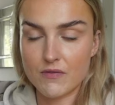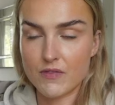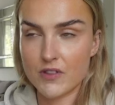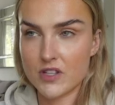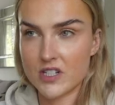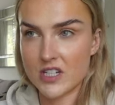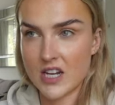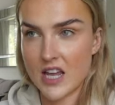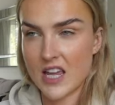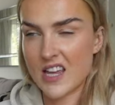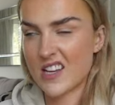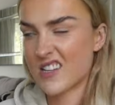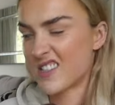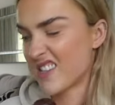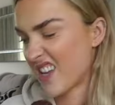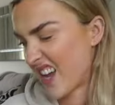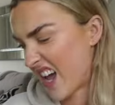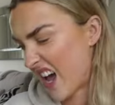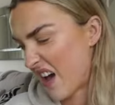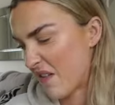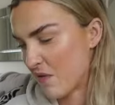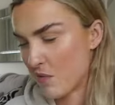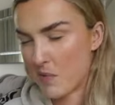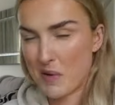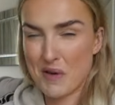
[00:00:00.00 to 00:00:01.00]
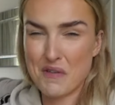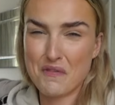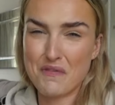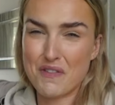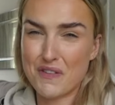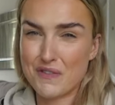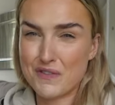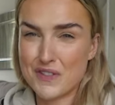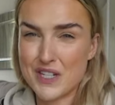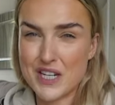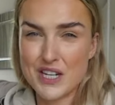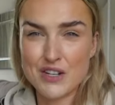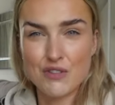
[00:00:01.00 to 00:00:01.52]
for the day, because I have about
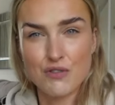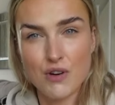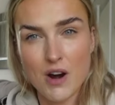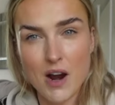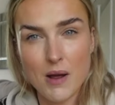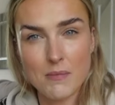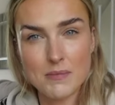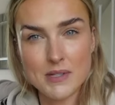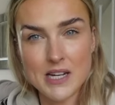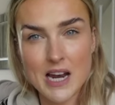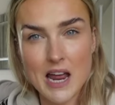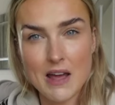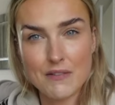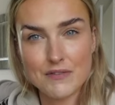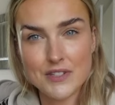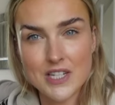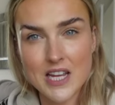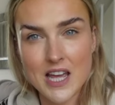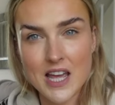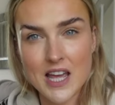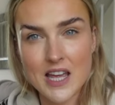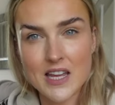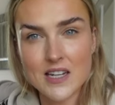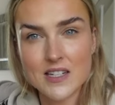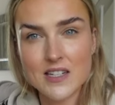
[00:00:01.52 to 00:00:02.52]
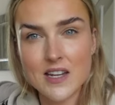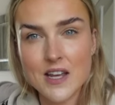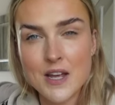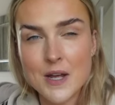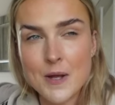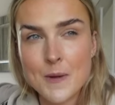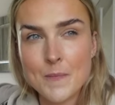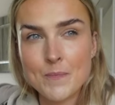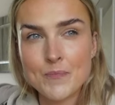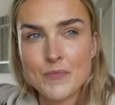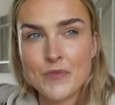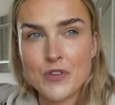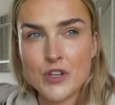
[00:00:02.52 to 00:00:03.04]
15 grams left to hit,
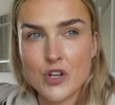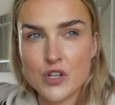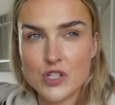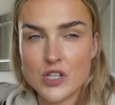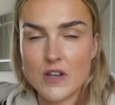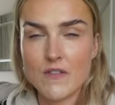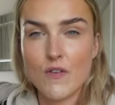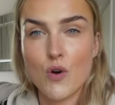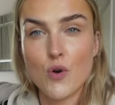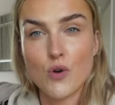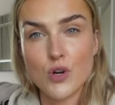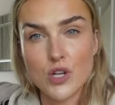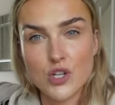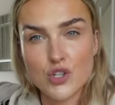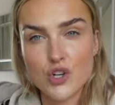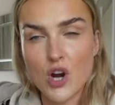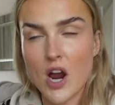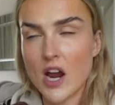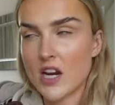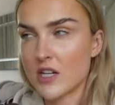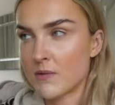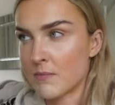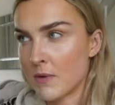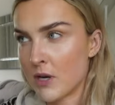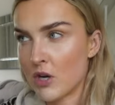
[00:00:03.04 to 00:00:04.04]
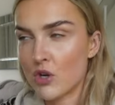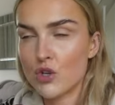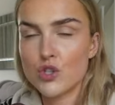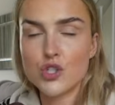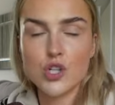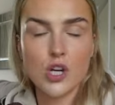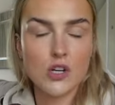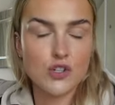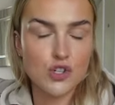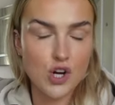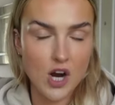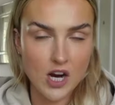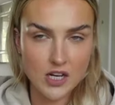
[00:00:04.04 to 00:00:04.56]
because I've already tracked my lunch,
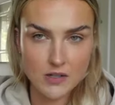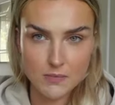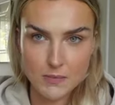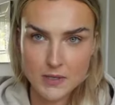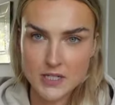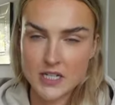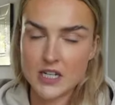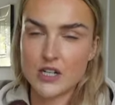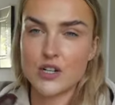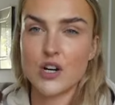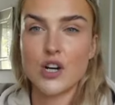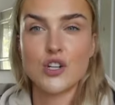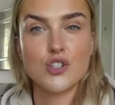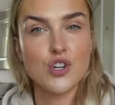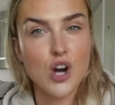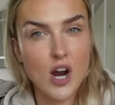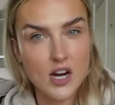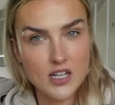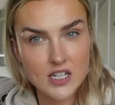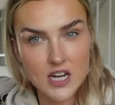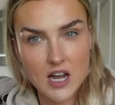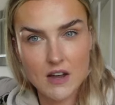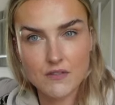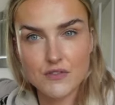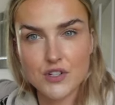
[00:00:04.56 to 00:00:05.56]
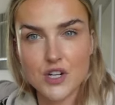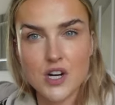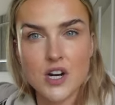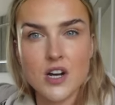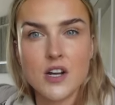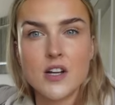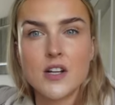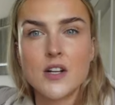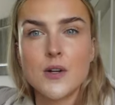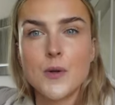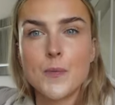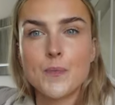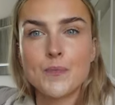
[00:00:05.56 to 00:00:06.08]
I tracked my dinner, I tracked after.
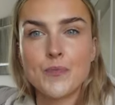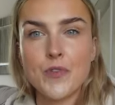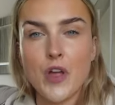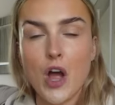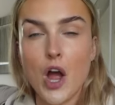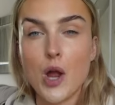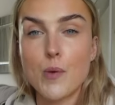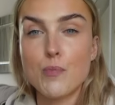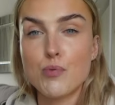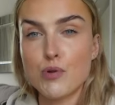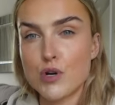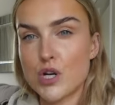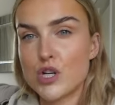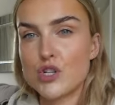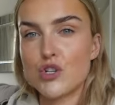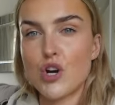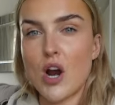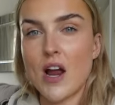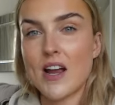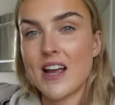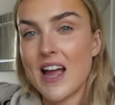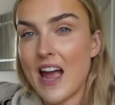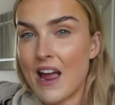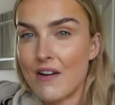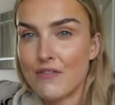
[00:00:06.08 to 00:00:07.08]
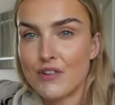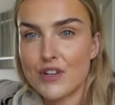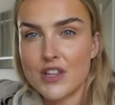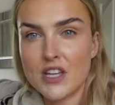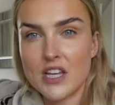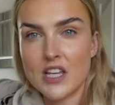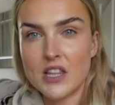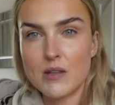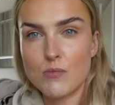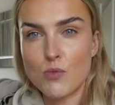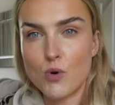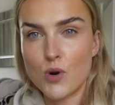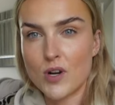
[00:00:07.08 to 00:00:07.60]
I pre-track everything
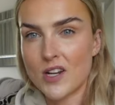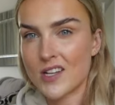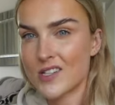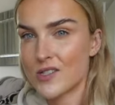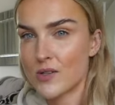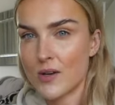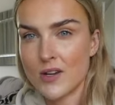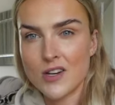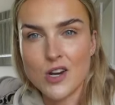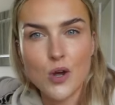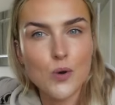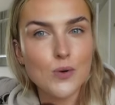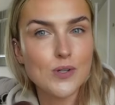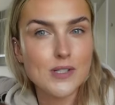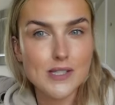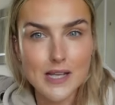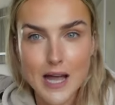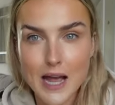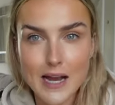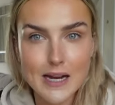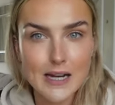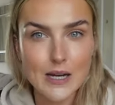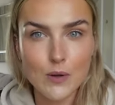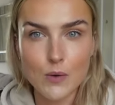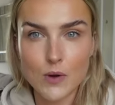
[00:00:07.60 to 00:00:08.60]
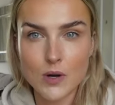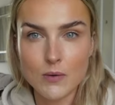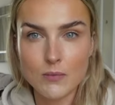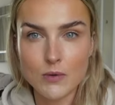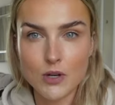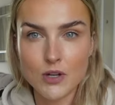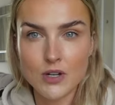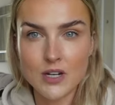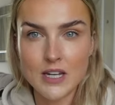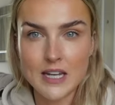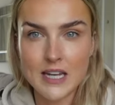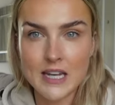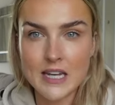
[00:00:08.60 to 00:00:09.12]
in the morning, so I know exactly what I'm
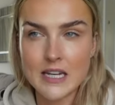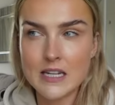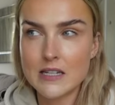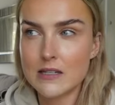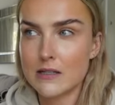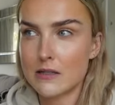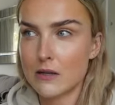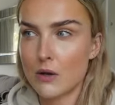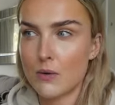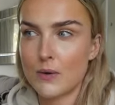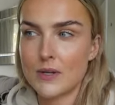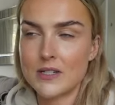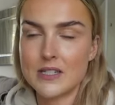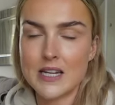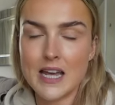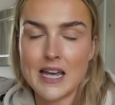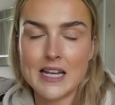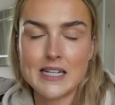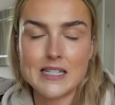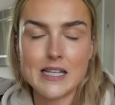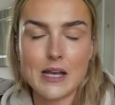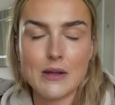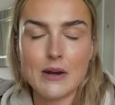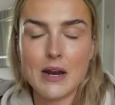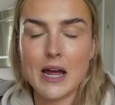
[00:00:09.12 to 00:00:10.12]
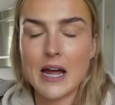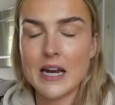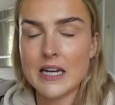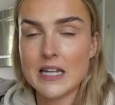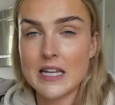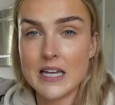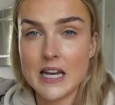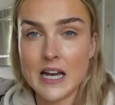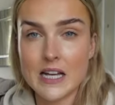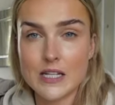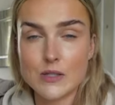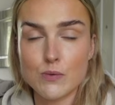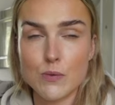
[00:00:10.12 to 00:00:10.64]
going to eat. So it takes out any
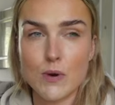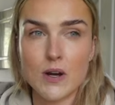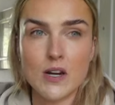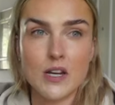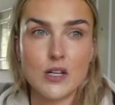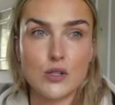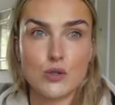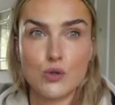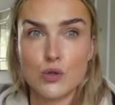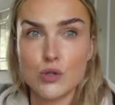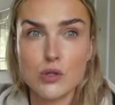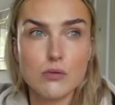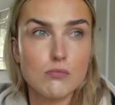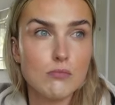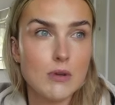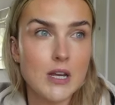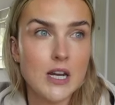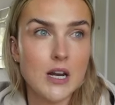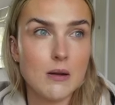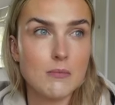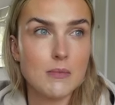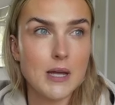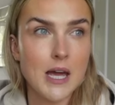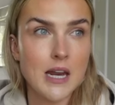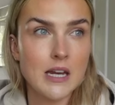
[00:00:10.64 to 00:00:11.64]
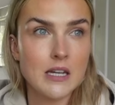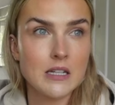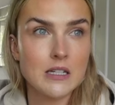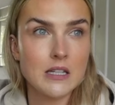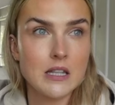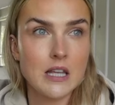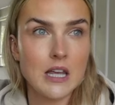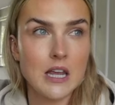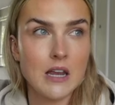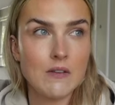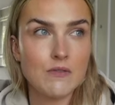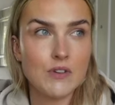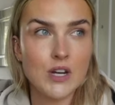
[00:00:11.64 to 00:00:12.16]
guesswork. It doesn't mean I'm getting to
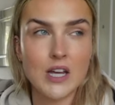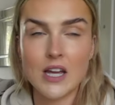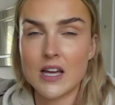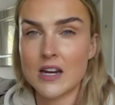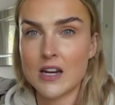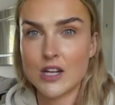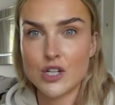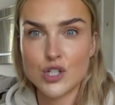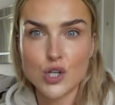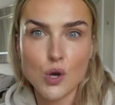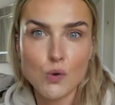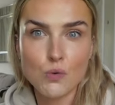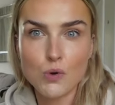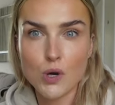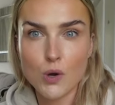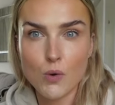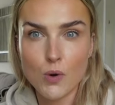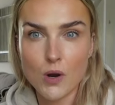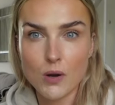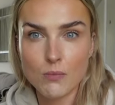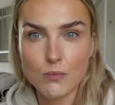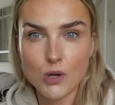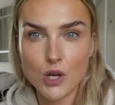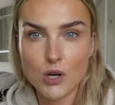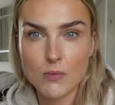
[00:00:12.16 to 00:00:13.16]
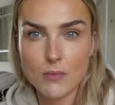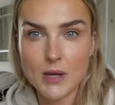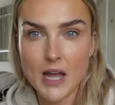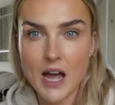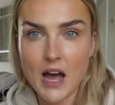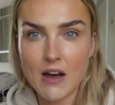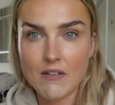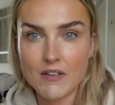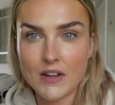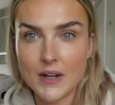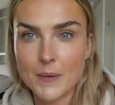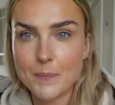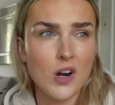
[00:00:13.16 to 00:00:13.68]
the evening and I don't know what I'm going to be
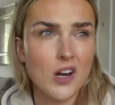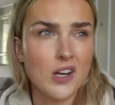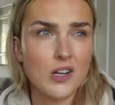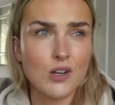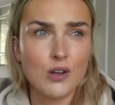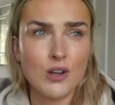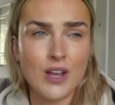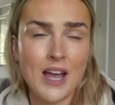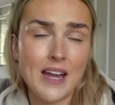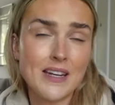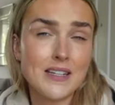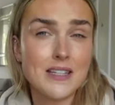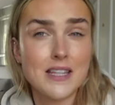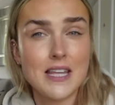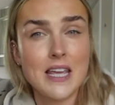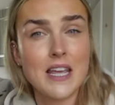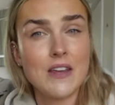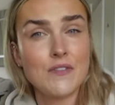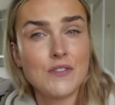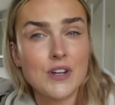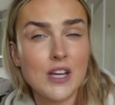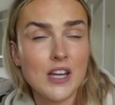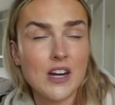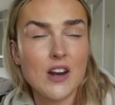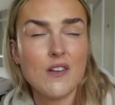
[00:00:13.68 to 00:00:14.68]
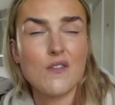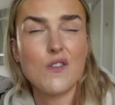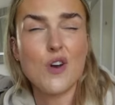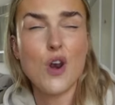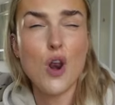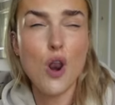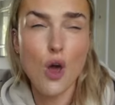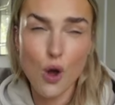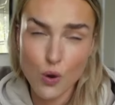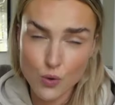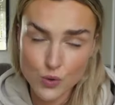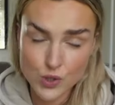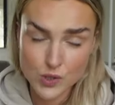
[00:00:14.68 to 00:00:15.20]
having. Or I could get to the evening and I have
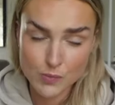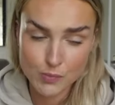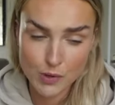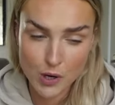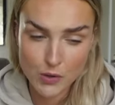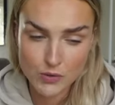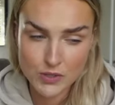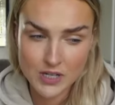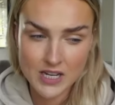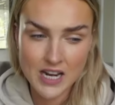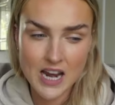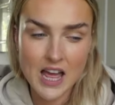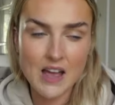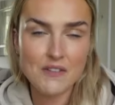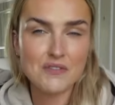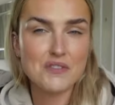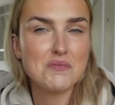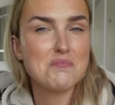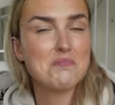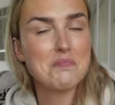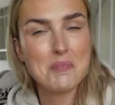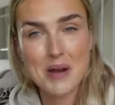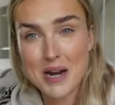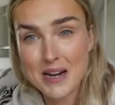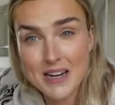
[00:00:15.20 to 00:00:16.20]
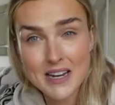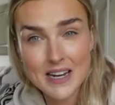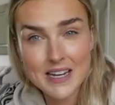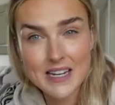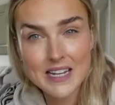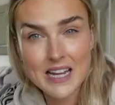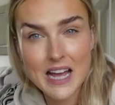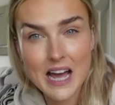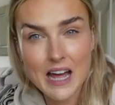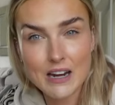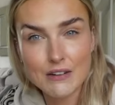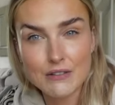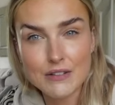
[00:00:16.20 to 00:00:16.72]
loads of protein left, barely any
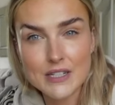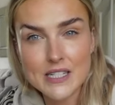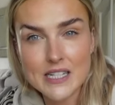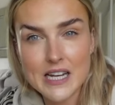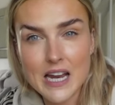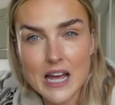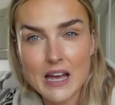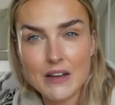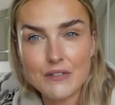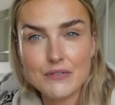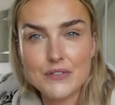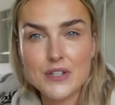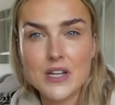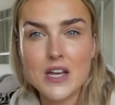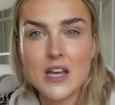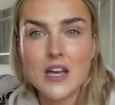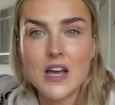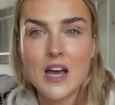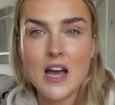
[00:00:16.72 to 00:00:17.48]
calories left.